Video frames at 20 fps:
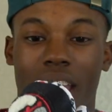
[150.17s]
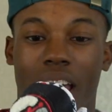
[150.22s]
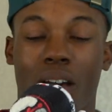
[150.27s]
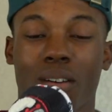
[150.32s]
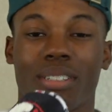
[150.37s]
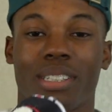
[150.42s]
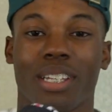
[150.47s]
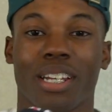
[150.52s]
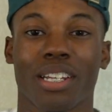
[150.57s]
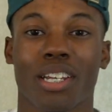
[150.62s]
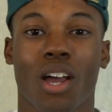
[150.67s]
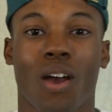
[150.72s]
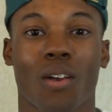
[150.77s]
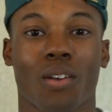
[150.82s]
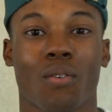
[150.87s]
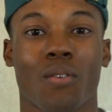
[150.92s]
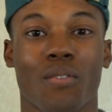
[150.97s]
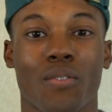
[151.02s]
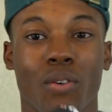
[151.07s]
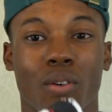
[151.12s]
I was telling y'all
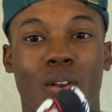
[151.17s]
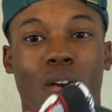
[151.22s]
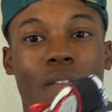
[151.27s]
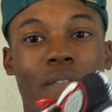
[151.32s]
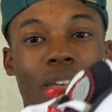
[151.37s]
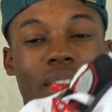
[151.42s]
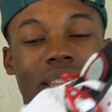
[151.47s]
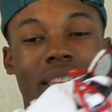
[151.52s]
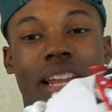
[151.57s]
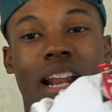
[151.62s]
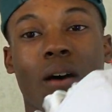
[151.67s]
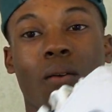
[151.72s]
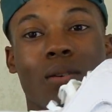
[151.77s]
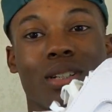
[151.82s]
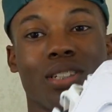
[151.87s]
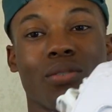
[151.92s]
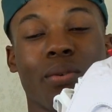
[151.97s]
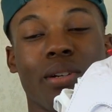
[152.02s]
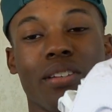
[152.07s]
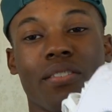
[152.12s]
in the reviewing on feed that I
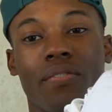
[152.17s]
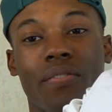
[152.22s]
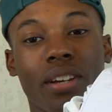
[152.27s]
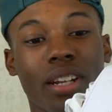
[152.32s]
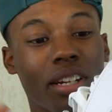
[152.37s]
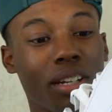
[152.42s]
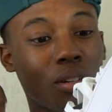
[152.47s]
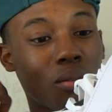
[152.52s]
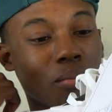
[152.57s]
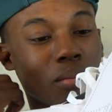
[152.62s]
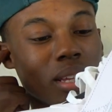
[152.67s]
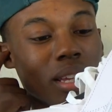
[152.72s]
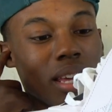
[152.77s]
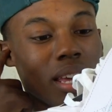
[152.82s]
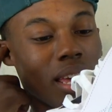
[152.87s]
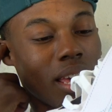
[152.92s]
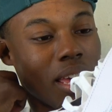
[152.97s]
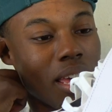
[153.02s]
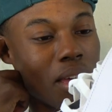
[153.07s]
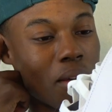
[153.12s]
wasn't really feeling them.
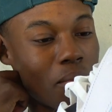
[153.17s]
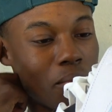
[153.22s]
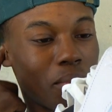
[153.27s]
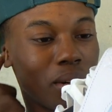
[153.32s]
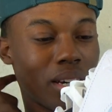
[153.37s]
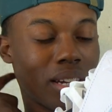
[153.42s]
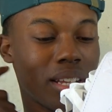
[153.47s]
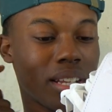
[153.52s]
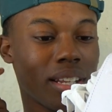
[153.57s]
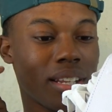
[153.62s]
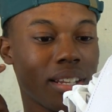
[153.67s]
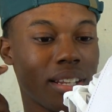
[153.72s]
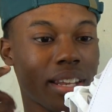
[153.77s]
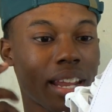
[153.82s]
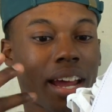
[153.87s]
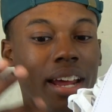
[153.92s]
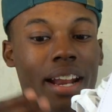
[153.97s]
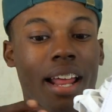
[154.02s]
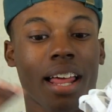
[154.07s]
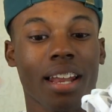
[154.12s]
But
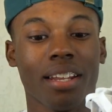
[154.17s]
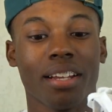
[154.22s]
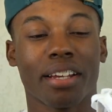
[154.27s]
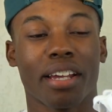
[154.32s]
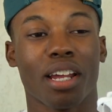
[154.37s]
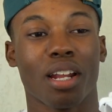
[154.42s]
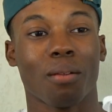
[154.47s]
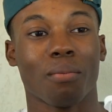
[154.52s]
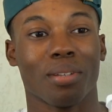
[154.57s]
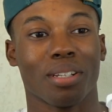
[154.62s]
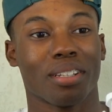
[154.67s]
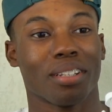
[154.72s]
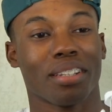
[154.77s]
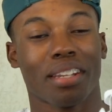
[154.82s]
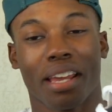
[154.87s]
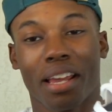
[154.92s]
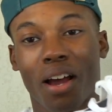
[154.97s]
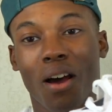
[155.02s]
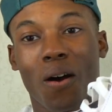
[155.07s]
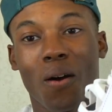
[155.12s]
now that I look at them
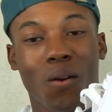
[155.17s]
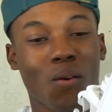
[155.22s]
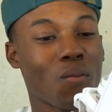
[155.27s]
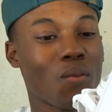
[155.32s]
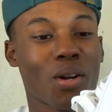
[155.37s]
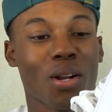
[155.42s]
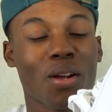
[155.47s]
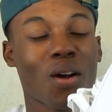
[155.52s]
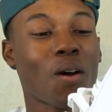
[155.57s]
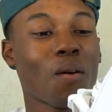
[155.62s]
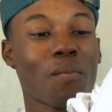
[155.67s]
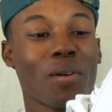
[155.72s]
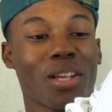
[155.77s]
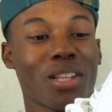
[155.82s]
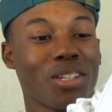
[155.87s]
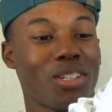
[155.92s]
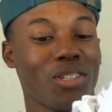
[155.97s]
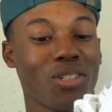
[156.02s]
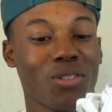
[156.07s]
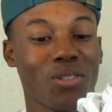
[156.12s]
and they all with all my
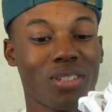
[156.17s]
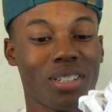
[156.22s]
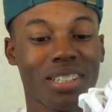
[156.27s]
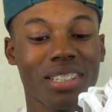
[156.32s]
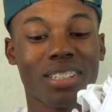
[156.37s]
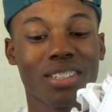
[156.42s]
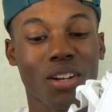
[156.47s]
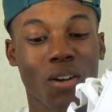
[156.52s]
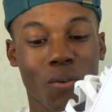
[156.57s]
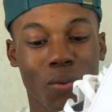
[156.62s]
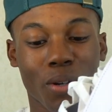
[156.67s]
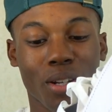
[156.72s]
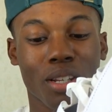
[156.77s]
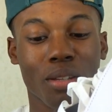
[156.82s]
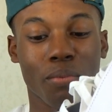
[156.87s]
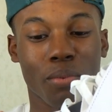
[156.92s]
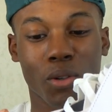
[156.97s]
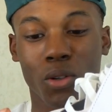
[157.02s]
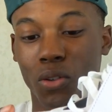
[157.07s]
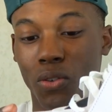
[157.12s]
other shoes, these are
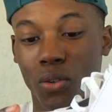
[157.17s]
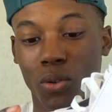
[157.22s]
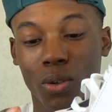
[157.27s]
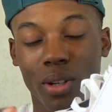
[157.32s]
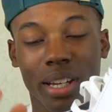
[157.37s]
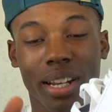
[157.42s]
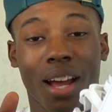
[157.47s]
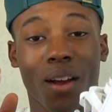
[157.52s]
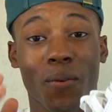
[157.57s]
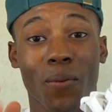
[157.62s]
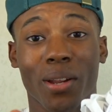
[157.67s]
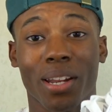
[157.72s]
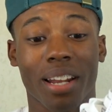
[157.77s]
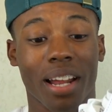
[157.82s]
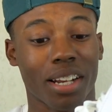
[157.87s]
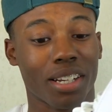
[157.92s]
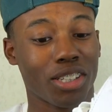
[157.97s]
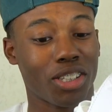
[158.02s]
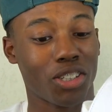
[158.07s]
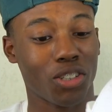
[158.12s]
really beautiful. And I really
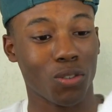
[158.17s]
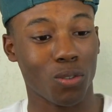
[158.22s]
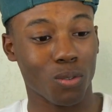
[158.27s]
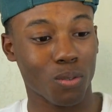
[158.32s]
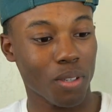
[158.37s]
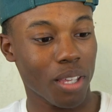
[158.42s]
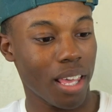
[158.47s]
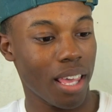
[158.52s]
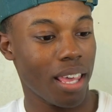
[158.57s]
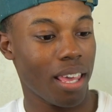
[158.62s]
like this shoe.